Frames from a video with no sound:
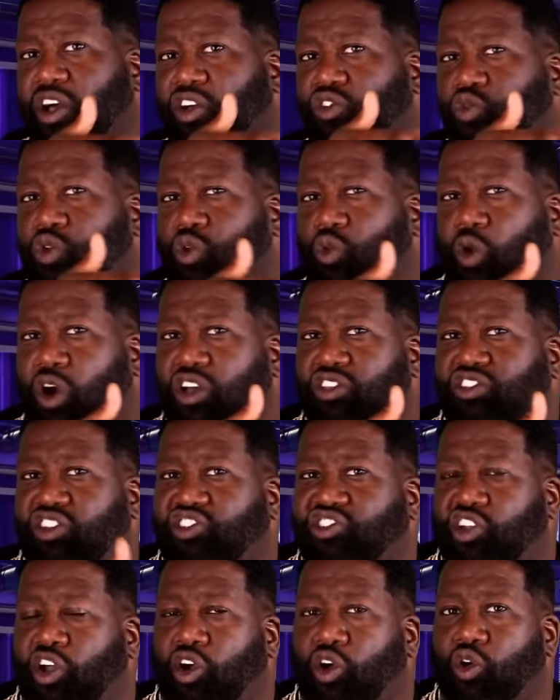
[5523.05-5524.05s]
because we wanted to
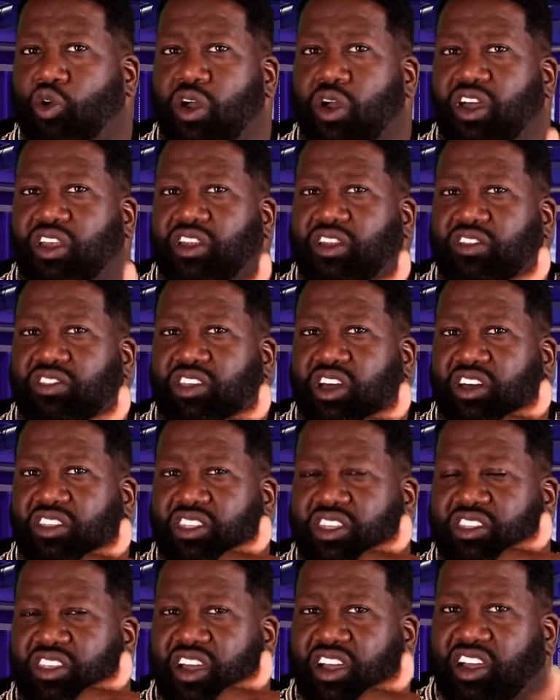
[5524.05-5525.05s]
show the,
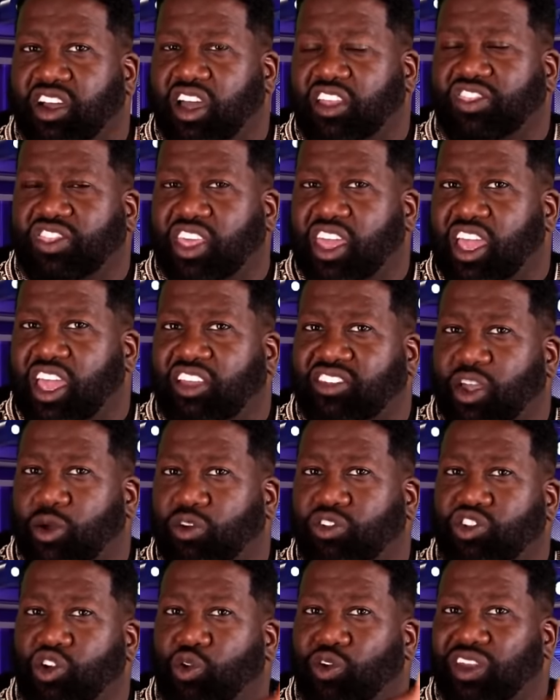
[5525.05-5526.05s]
the, the good things they
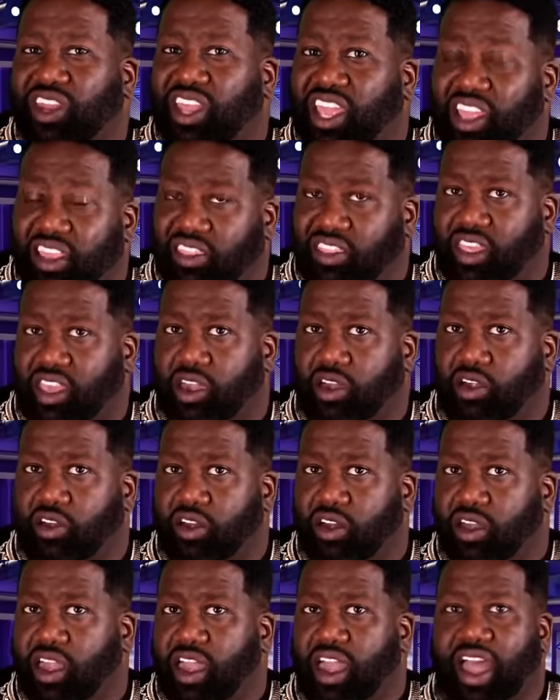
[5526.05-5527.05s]
were doing in
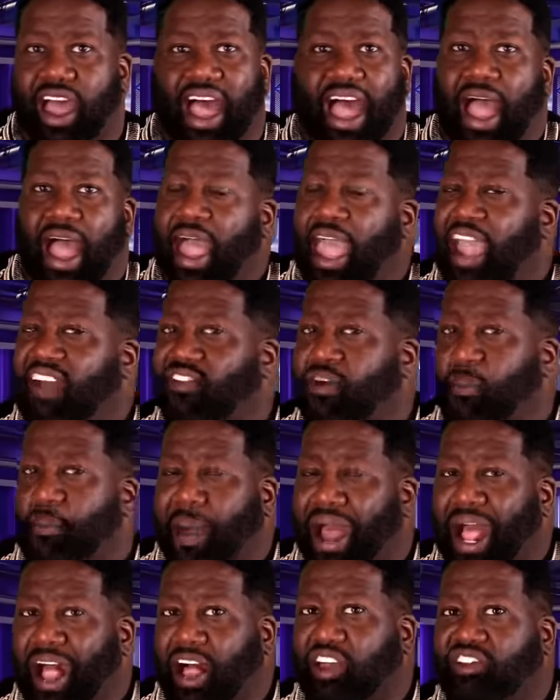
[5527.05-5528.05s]
there. I have a
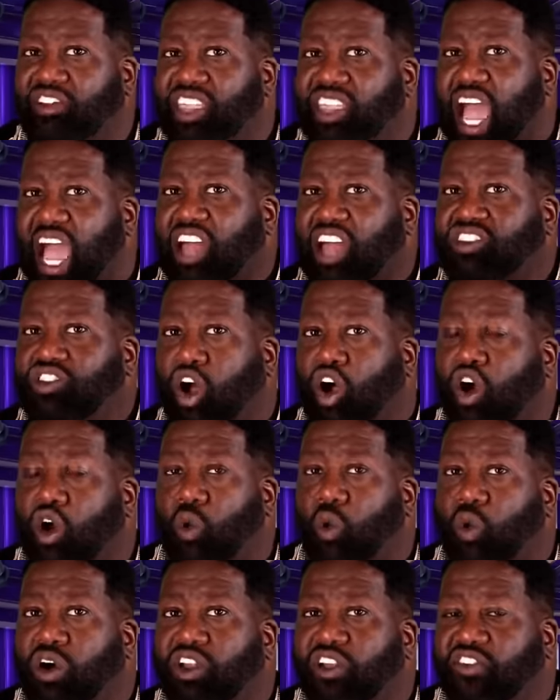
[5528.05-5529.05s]
policy. I
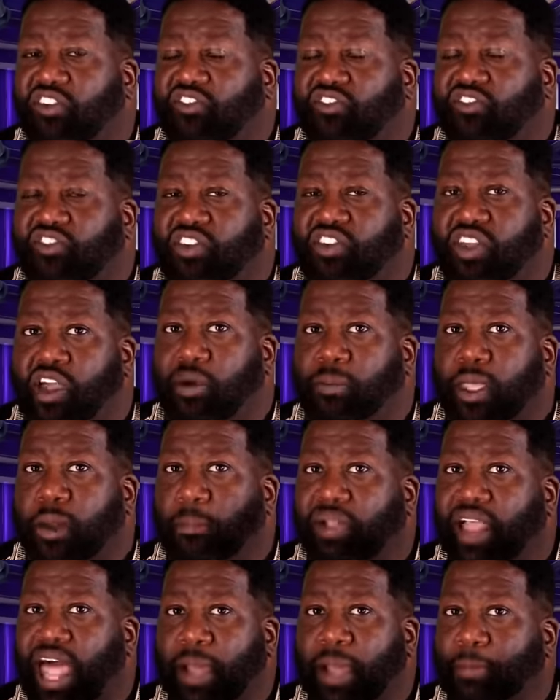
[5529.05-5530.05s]
don't want to film
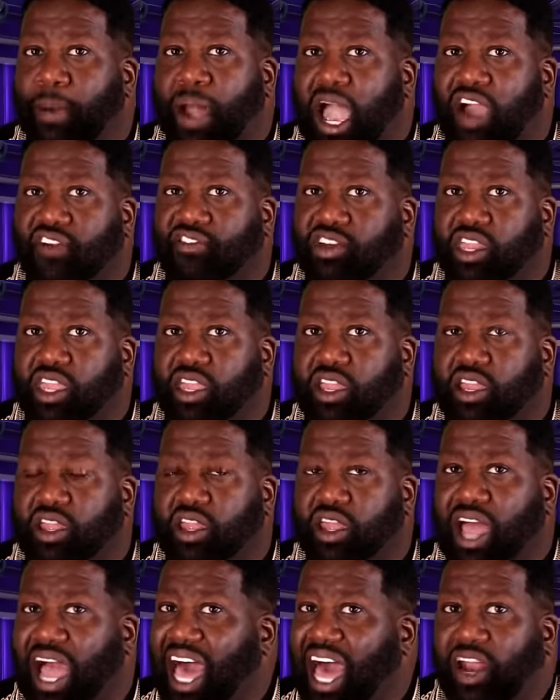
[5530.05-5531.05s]
black poverty.
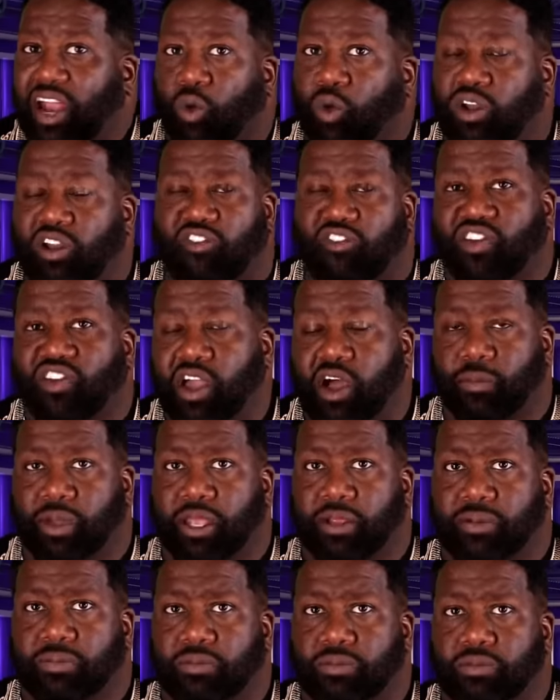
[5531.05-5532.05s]
I don't want to film
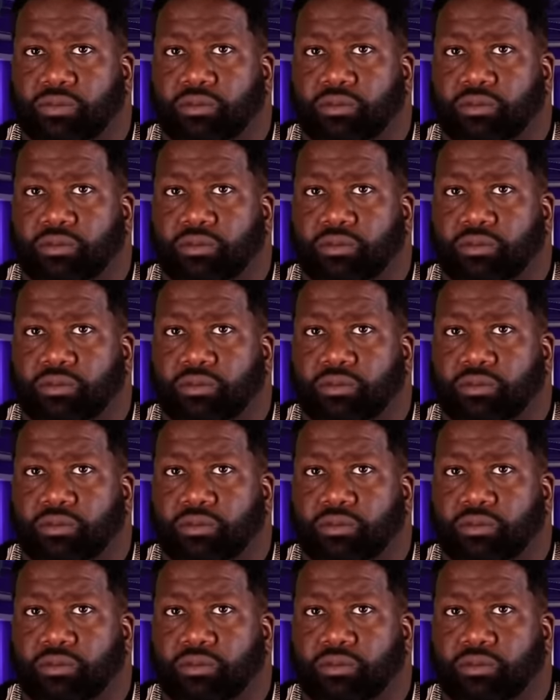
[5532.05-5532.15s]
it.